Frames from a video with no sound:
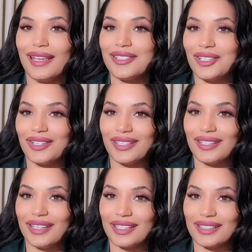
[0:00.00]
I started
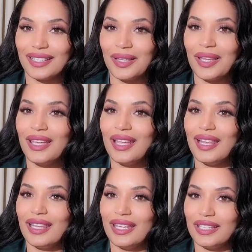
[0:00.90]
collecting
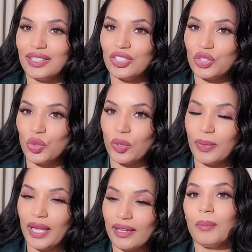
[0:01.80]
Lady Dior bag.